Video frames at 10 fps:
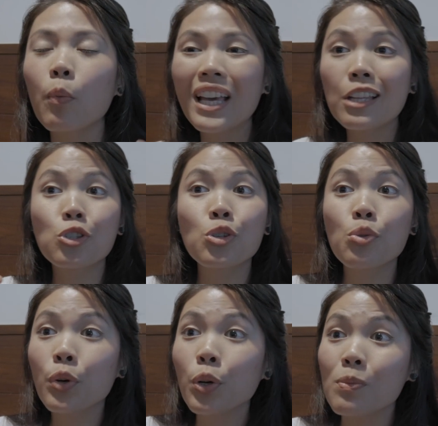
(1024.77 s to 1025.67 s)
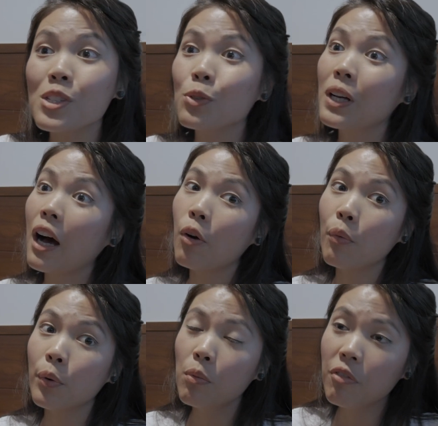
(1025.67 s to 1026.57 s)
we get 2 rooms. So we got a
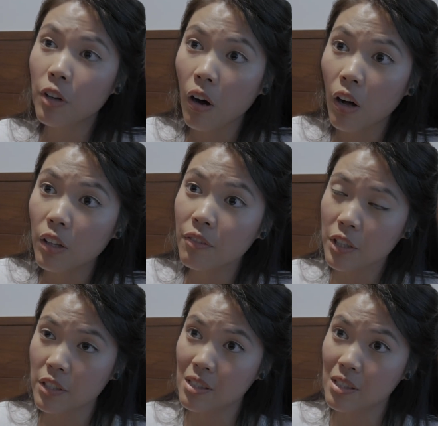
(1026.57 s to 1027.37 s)
room for all of our